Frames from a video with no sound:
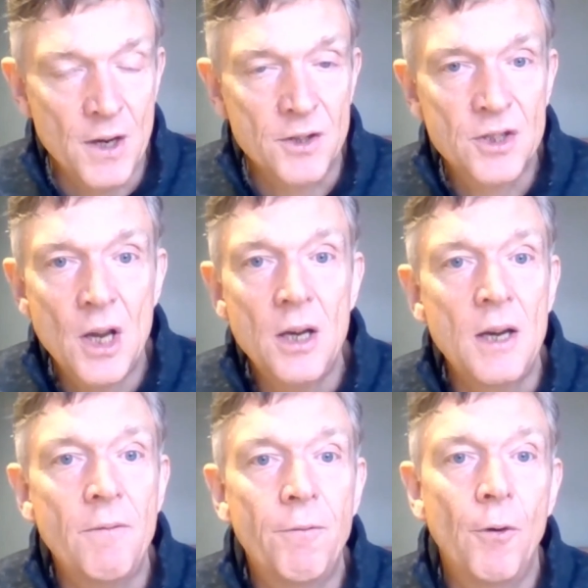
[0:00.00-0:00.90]
and
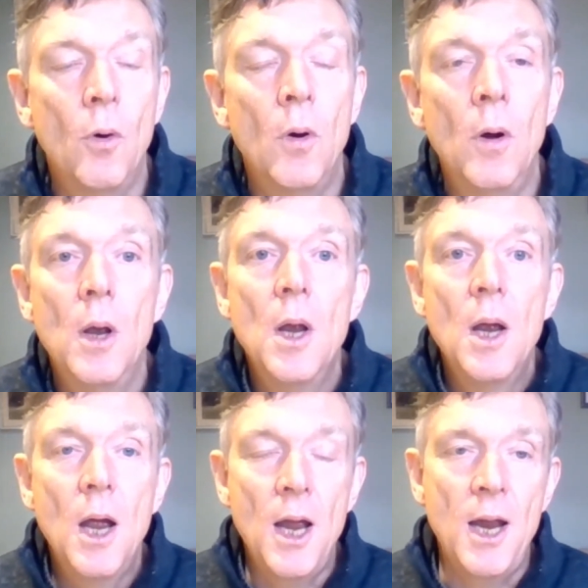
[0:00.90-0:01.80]
certainly for
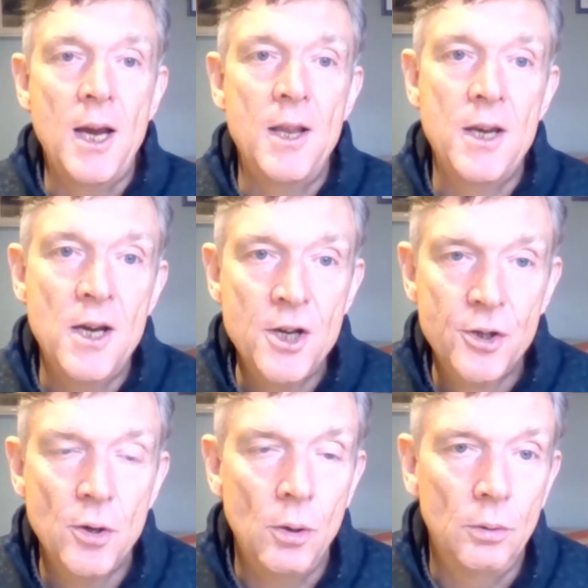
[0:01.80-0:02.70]
in the
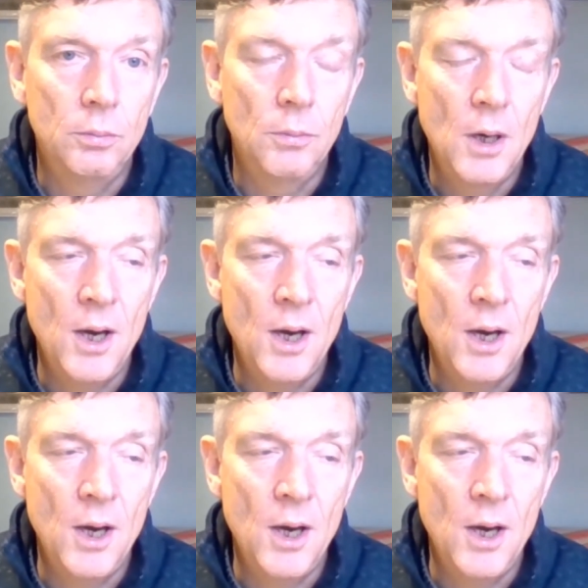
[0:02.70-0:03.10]
initial